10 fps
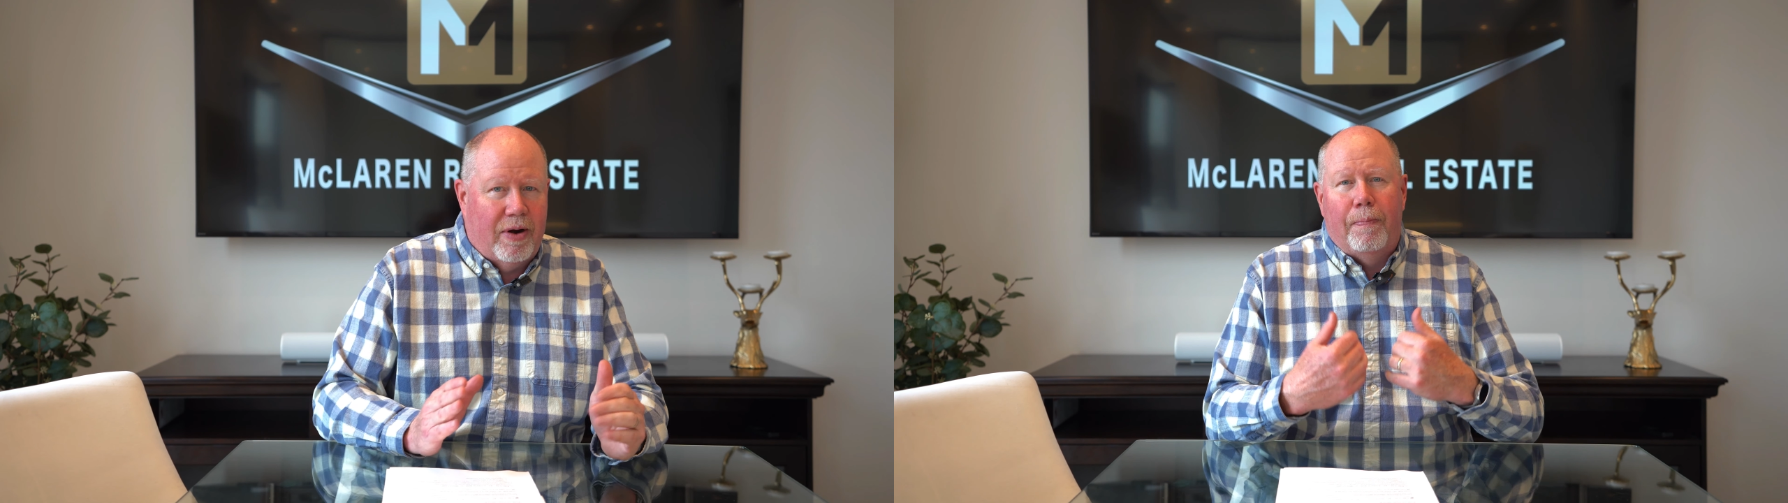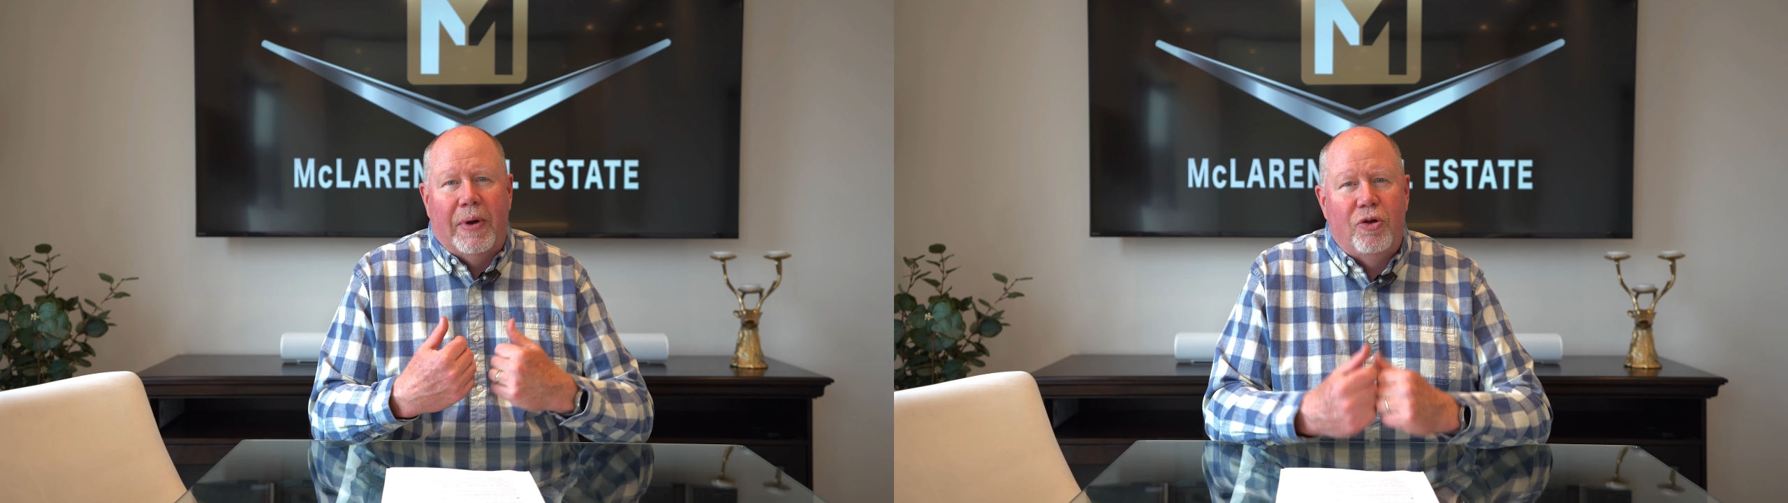
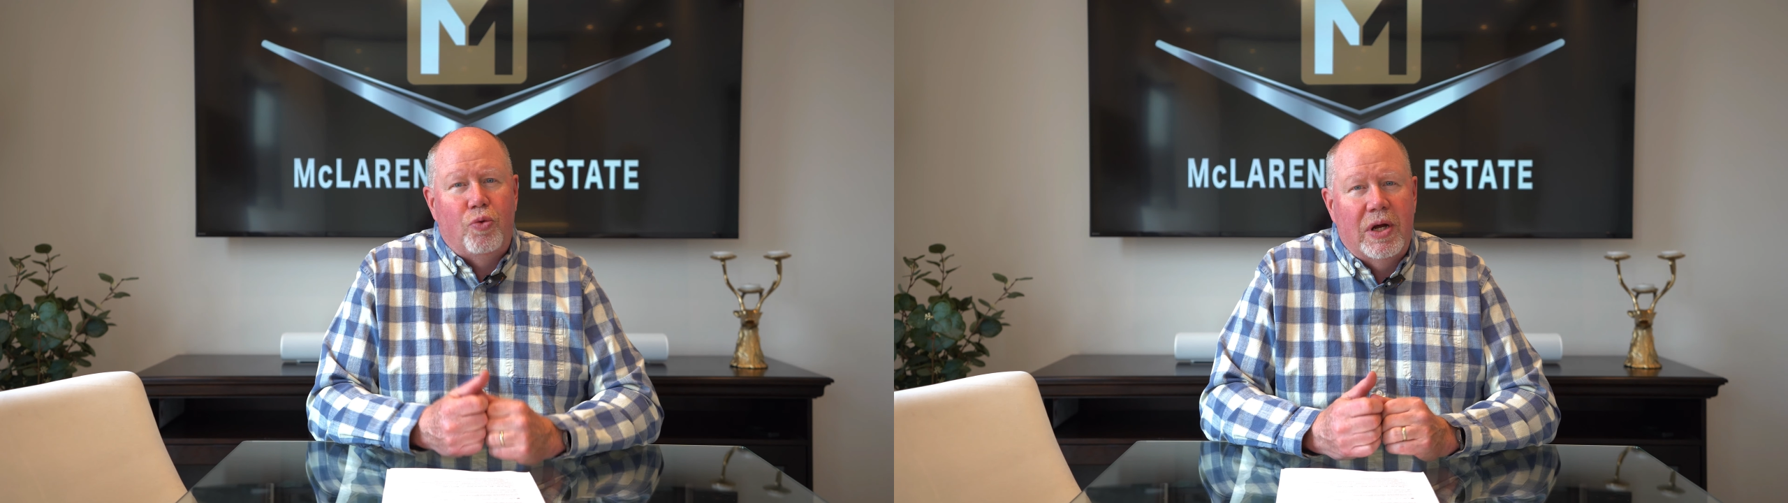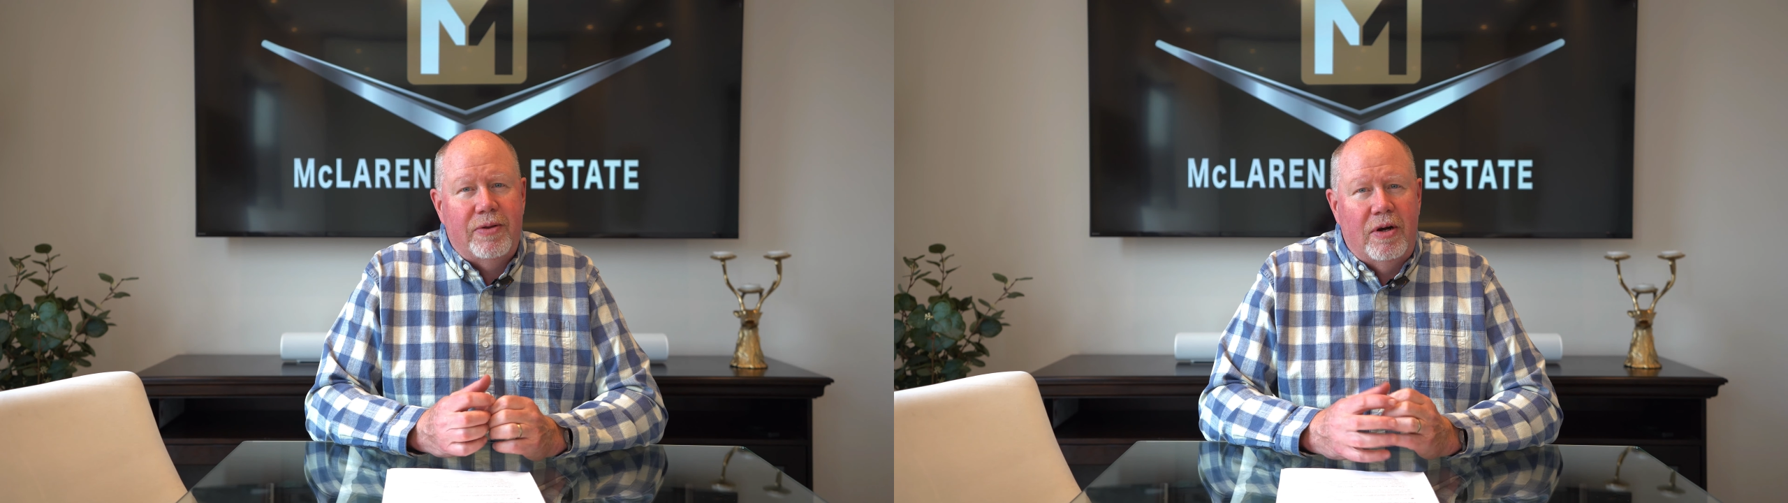But as
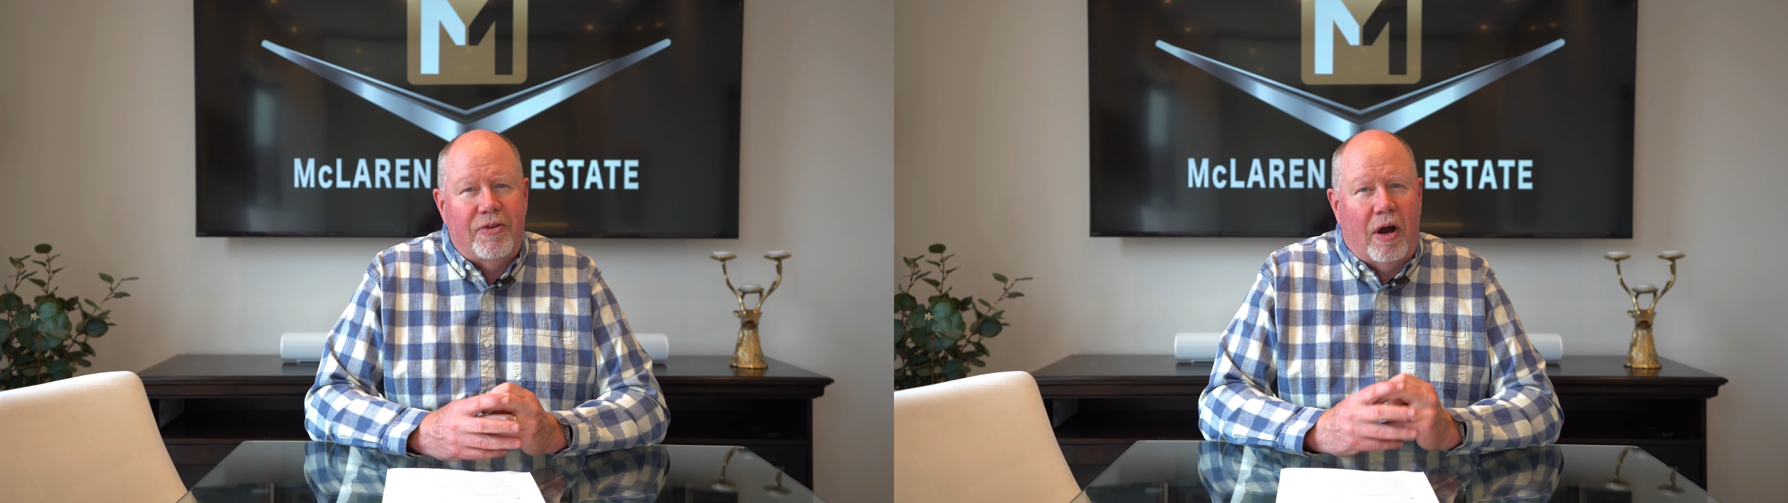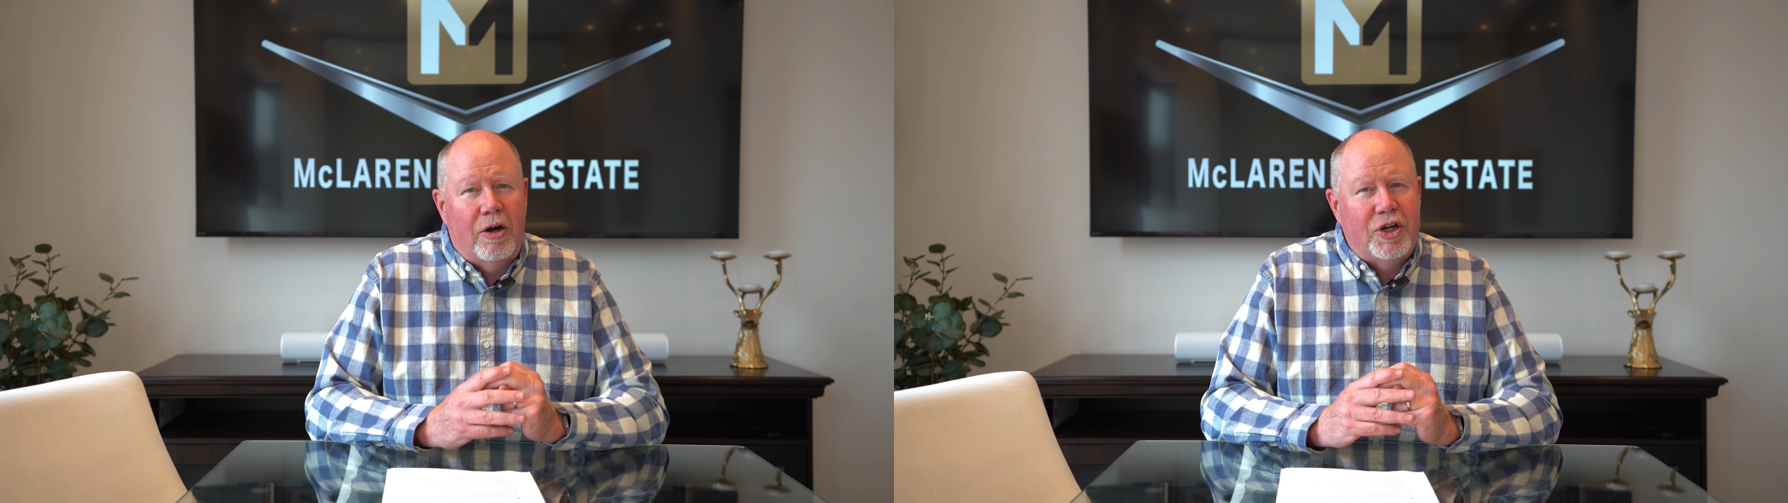realtors,
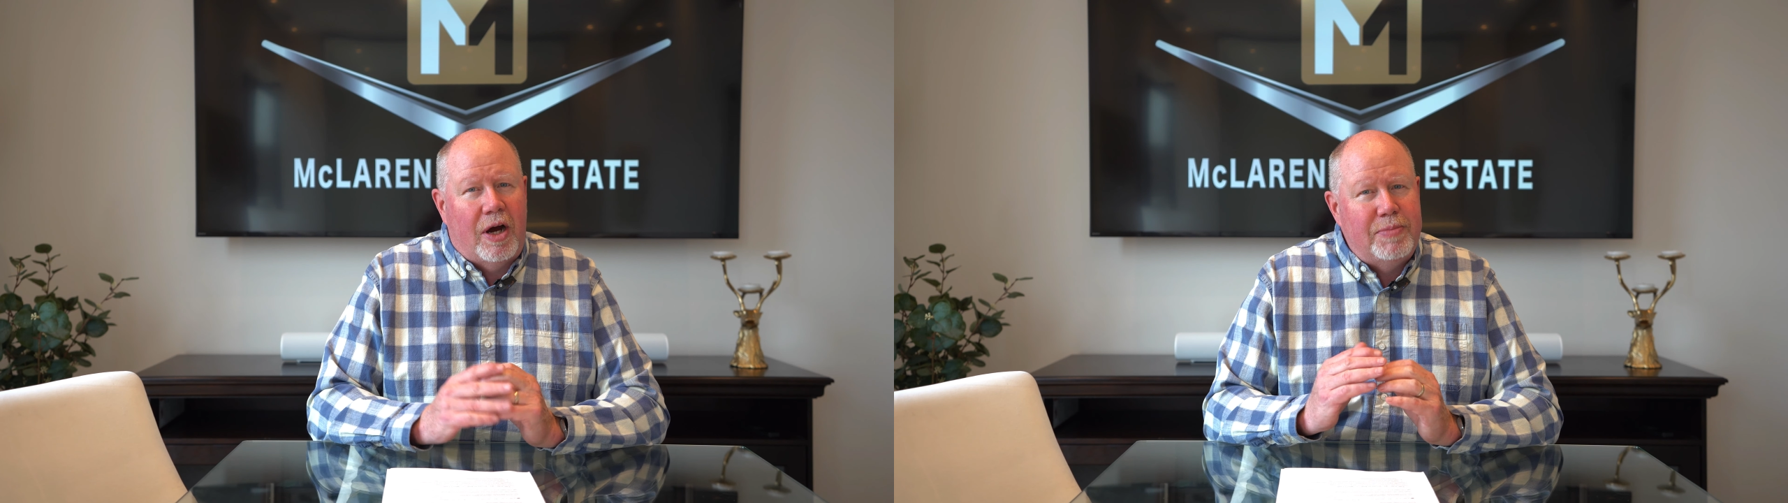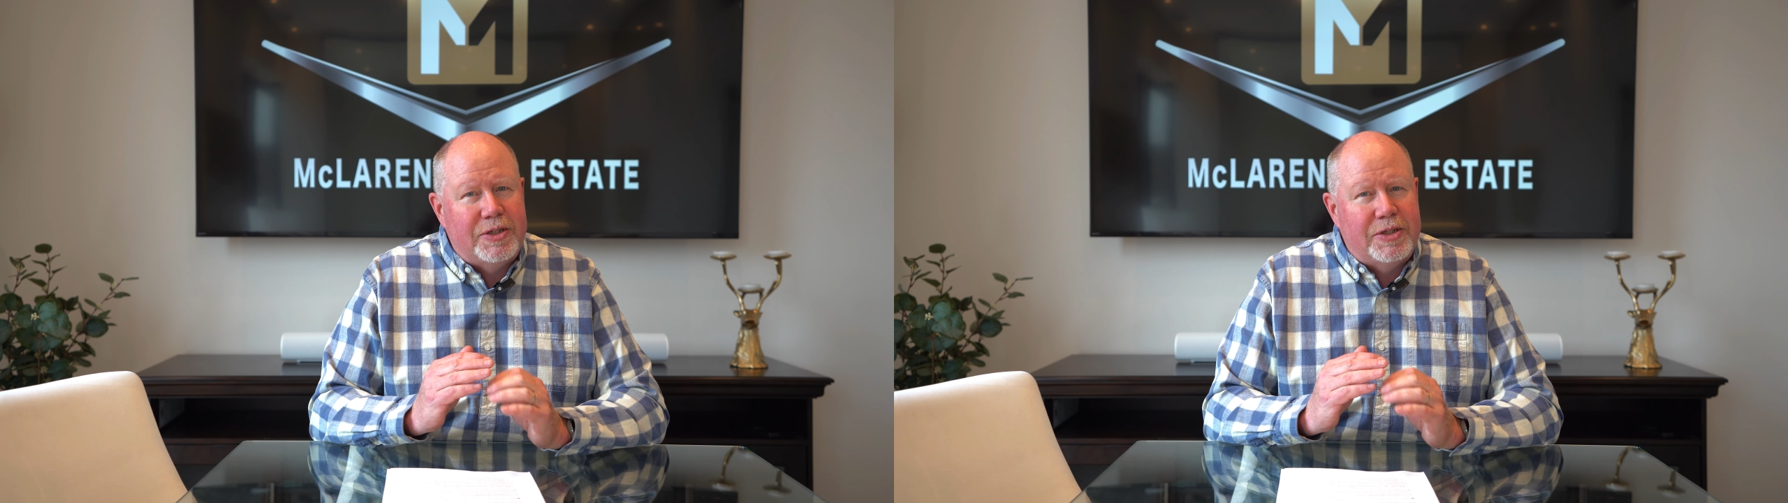our job